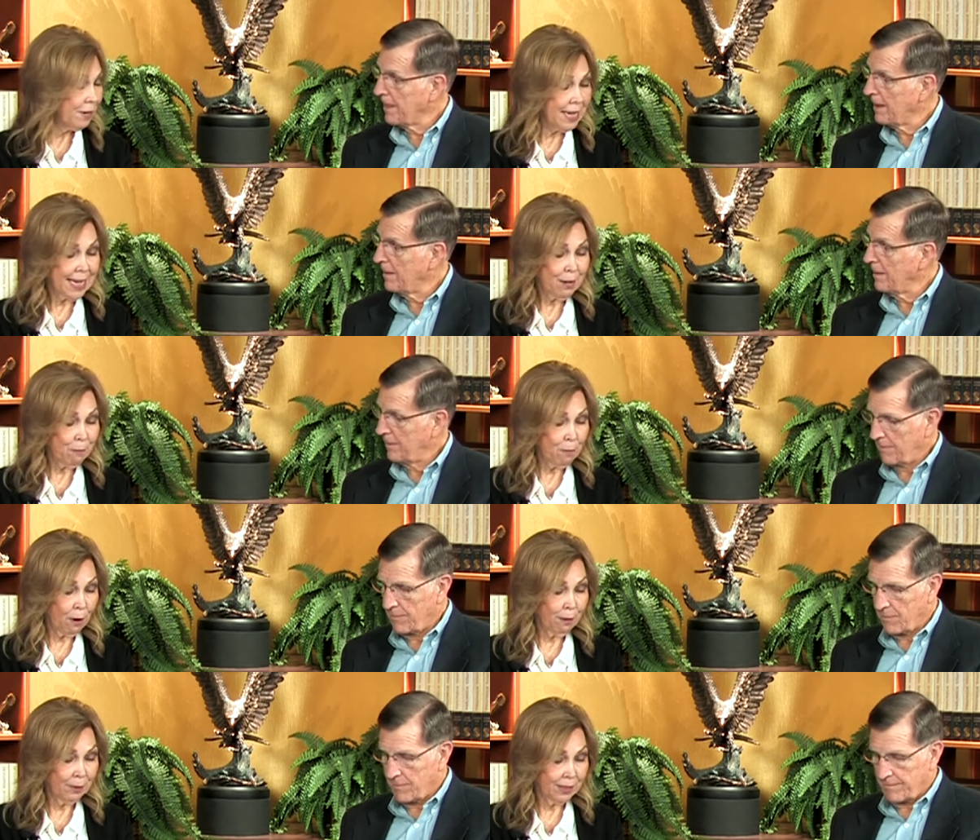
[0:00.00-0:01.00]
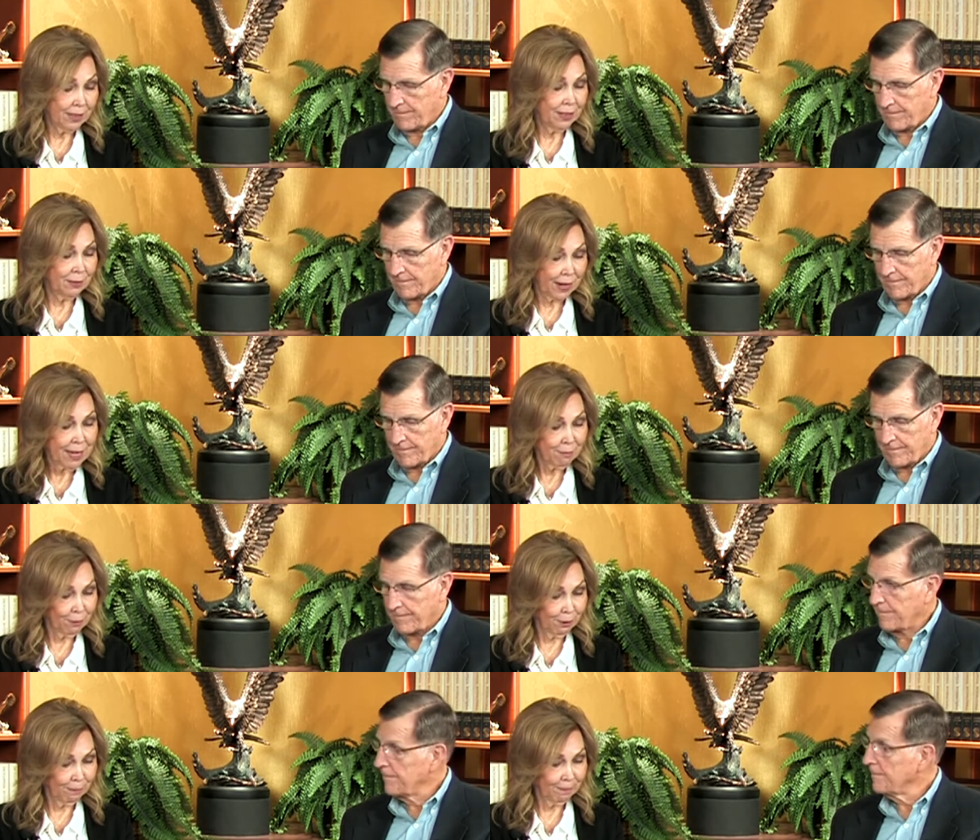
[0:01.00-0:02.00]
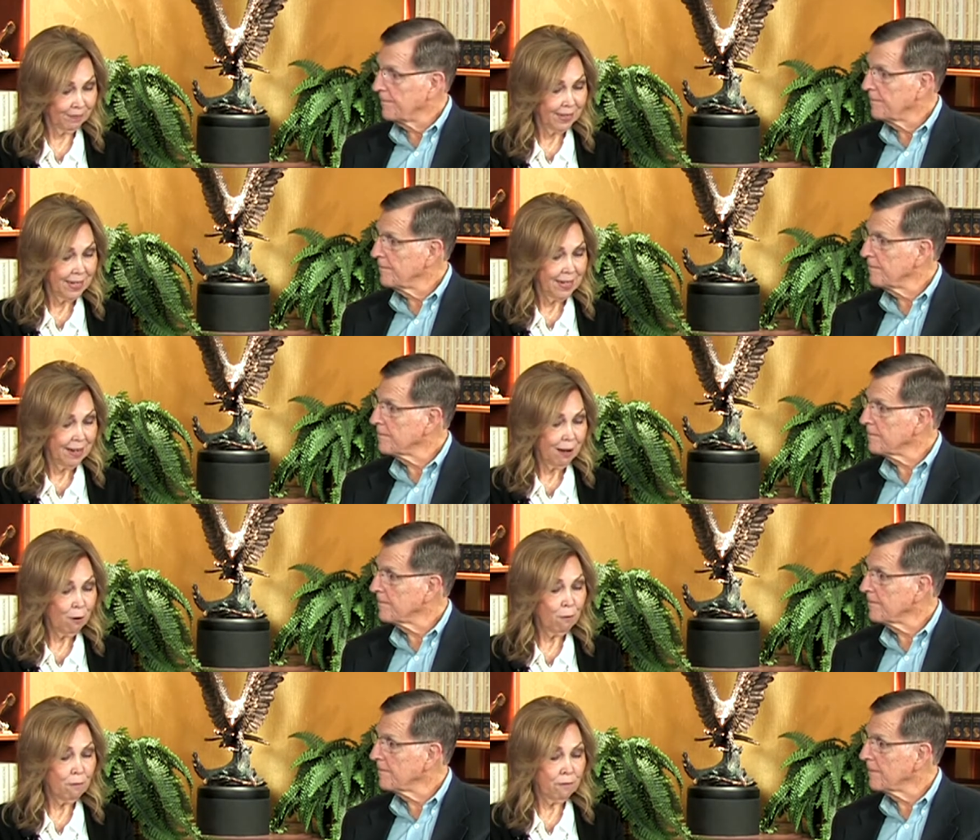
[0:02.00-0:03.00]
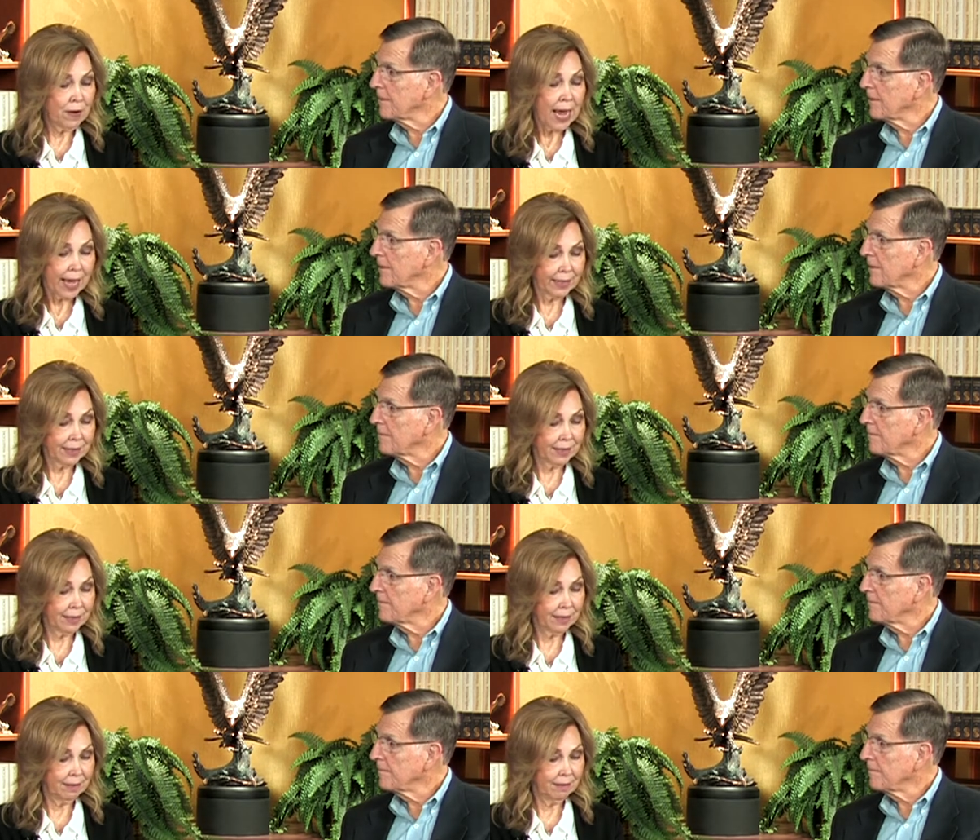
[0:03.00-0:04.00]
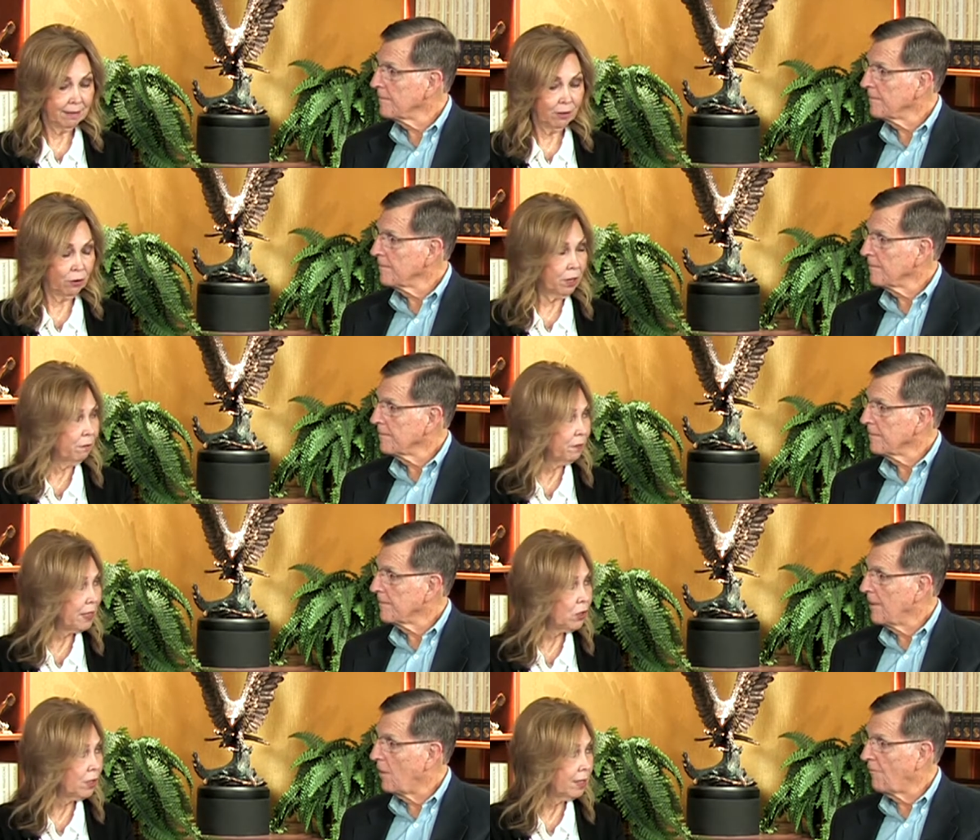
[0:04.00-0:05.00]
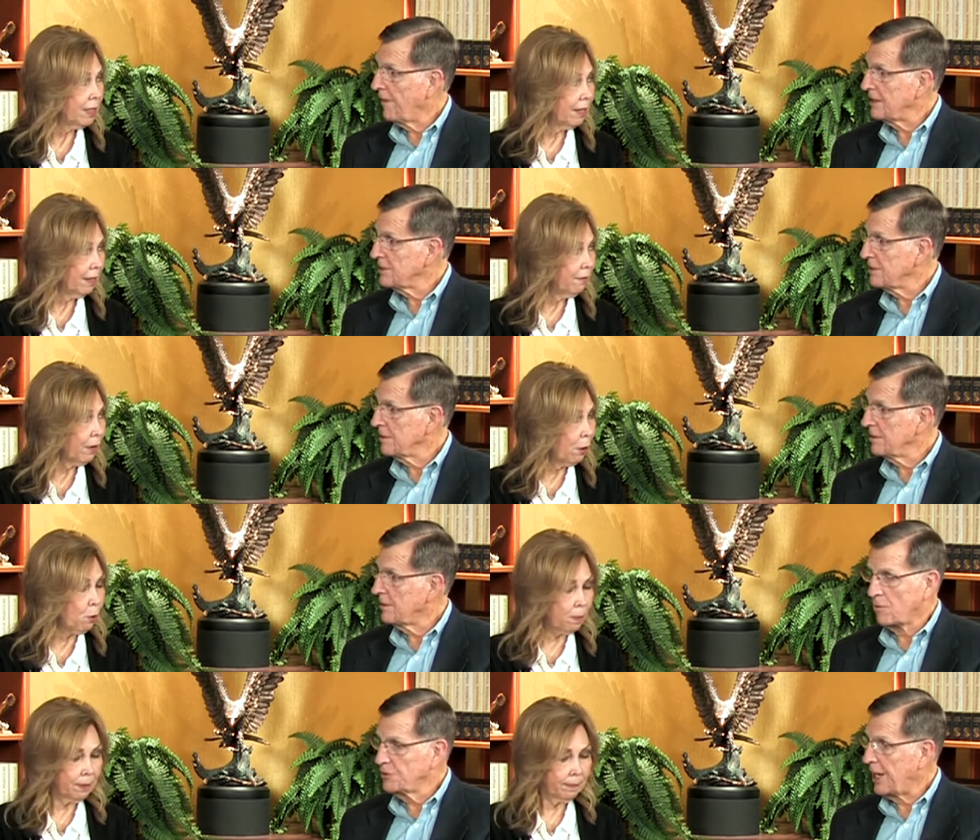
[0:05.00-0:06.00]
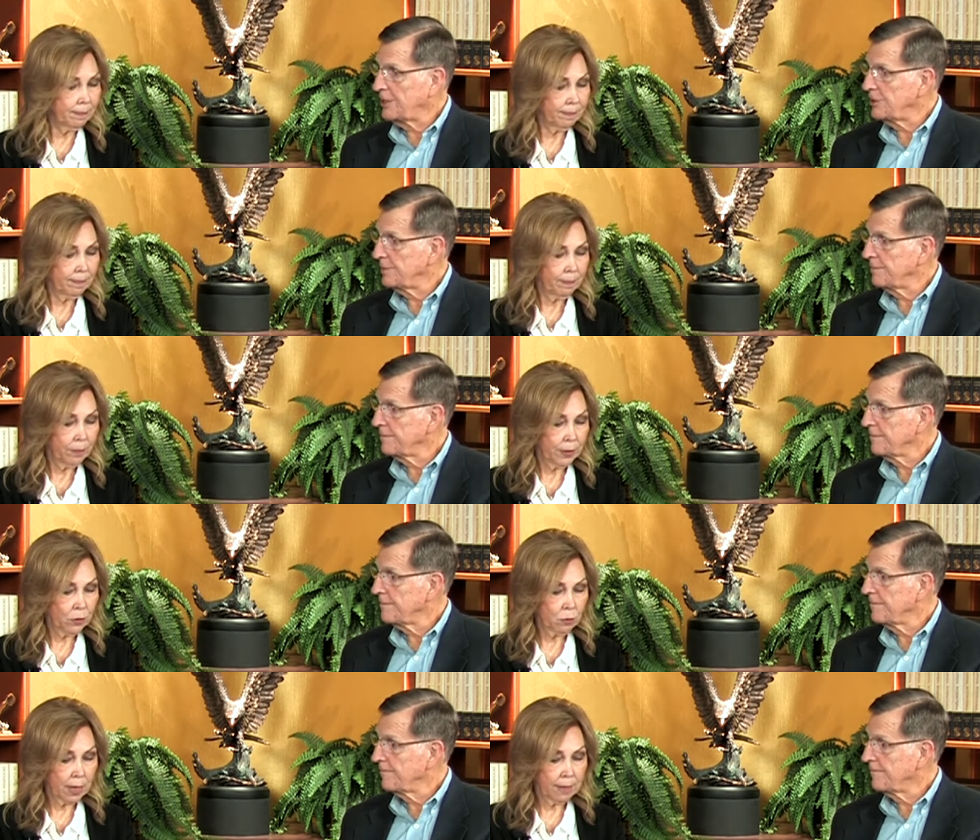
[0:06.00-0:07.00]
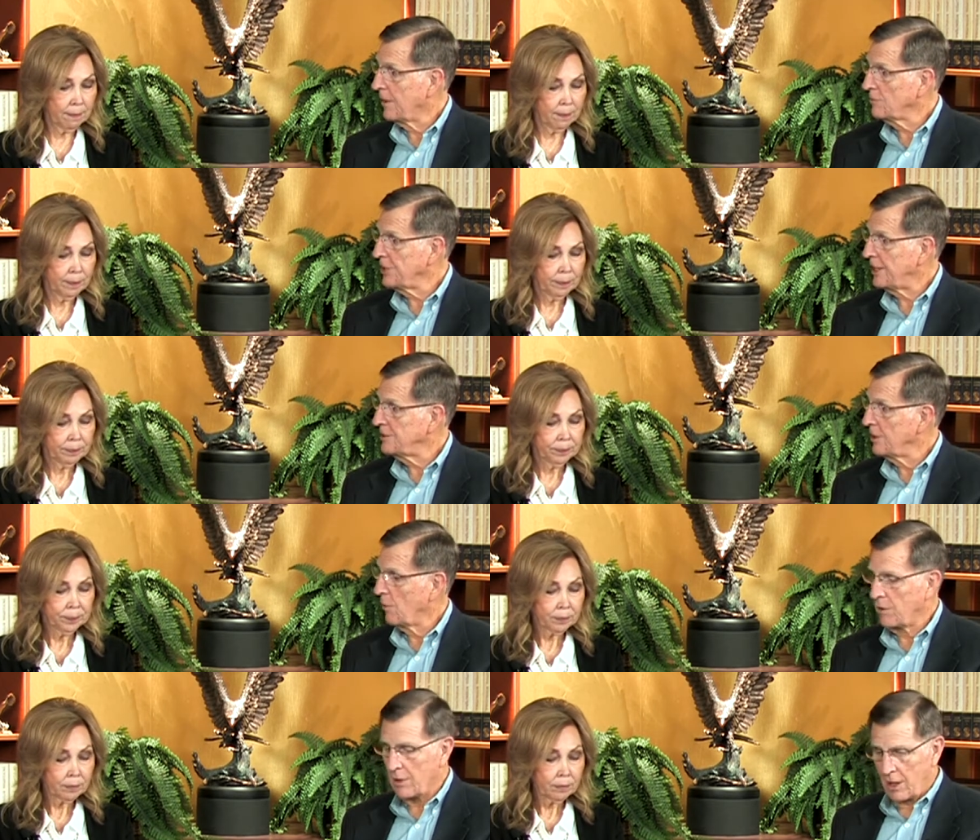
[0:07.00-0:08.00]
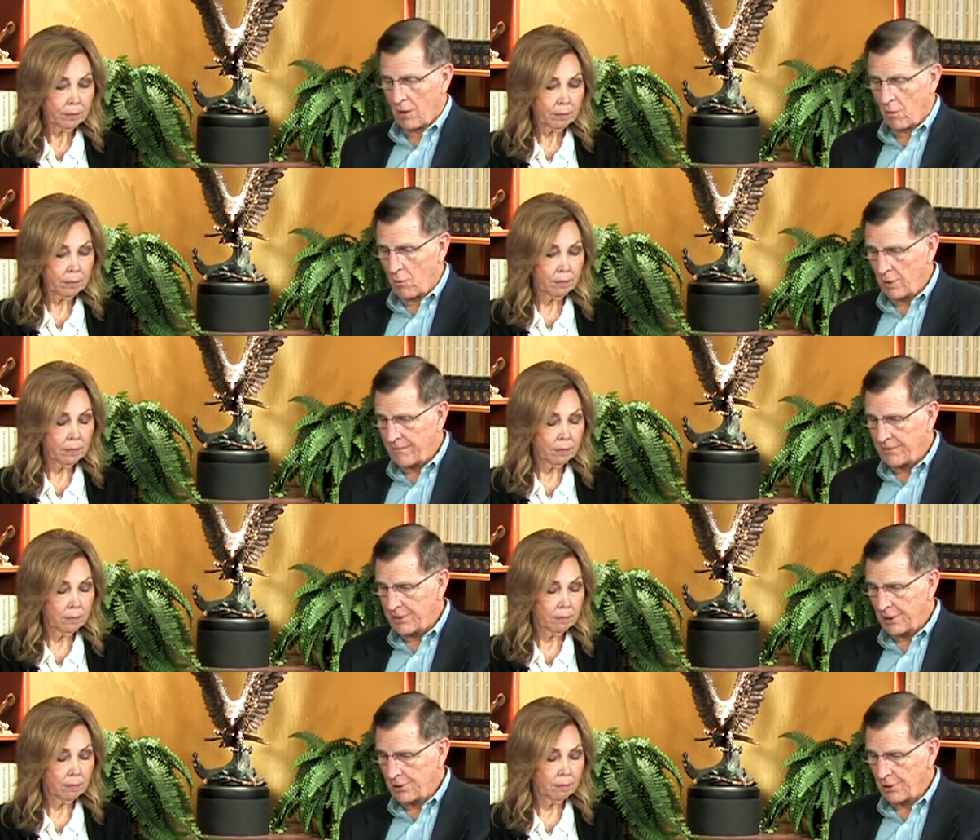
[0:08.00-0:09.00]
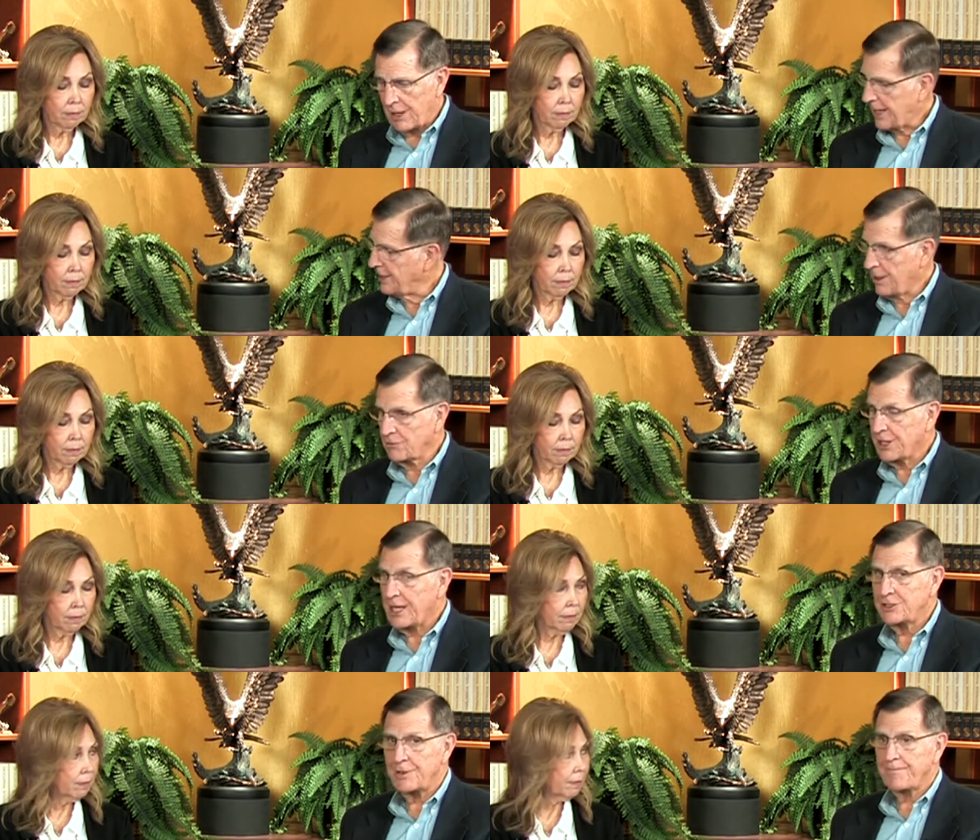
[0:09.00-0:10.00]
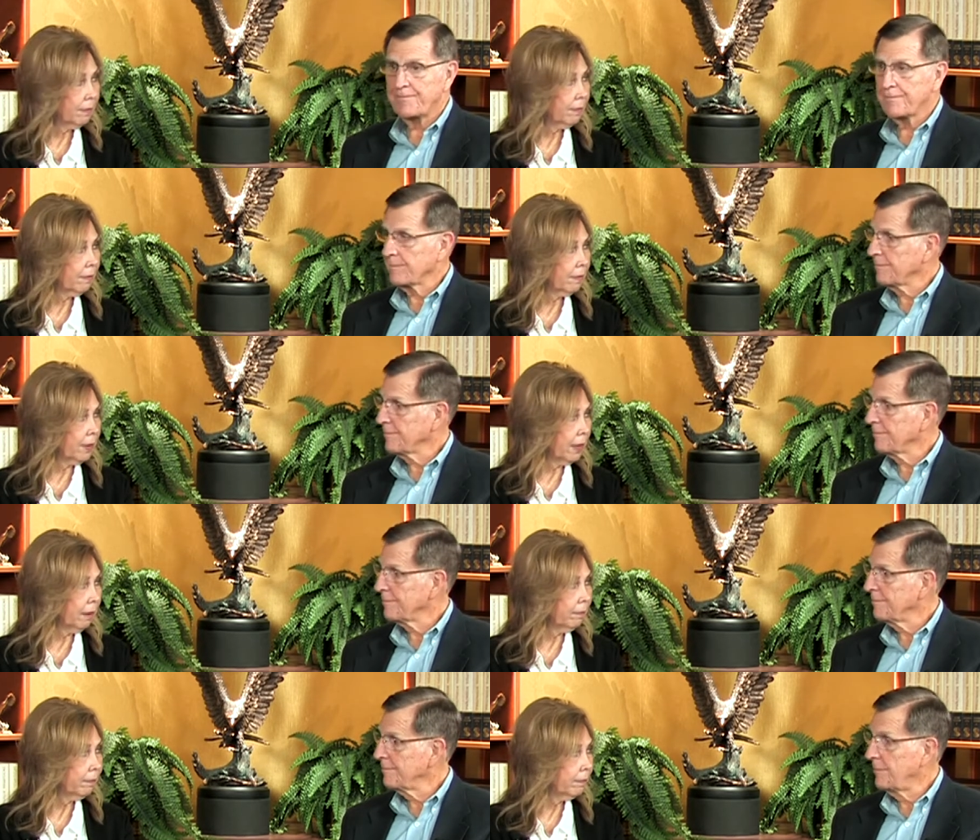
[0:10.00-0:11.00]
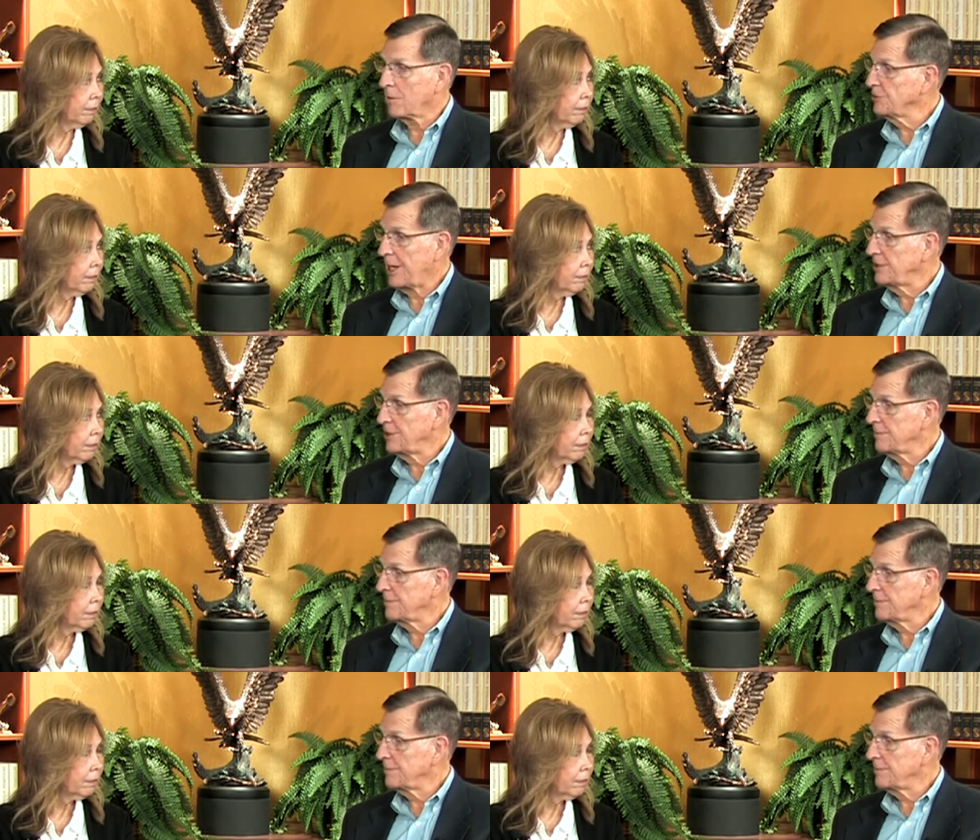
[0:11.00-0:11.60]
Speaker 1: he who promised is faithful. Hold fast your confession hold fast. of hope. Don't
Speaker 2: change it. That's right. Don't change it. Well, well, what if it doesn't look like it? Don't change it. Yeah. Don't change it.